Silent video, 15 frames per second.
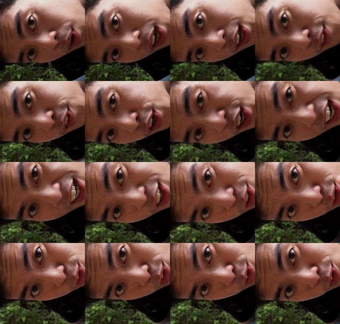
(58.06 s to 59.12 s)
the way, if you're
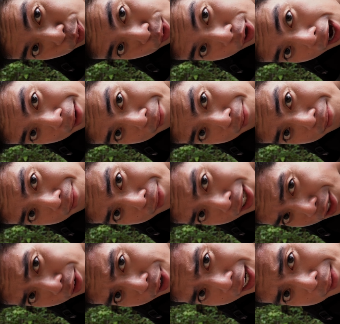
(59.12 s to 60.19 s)
into, subscribe.
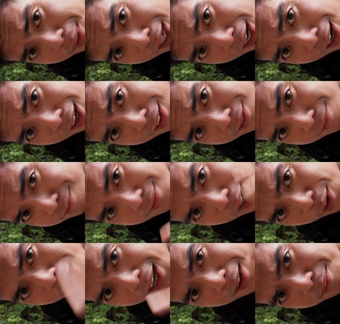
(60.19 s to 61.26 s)
It'll really mean a lot.
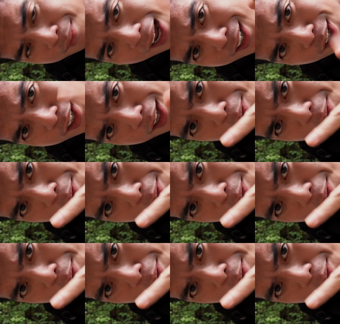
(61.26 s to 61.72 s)
Okay, back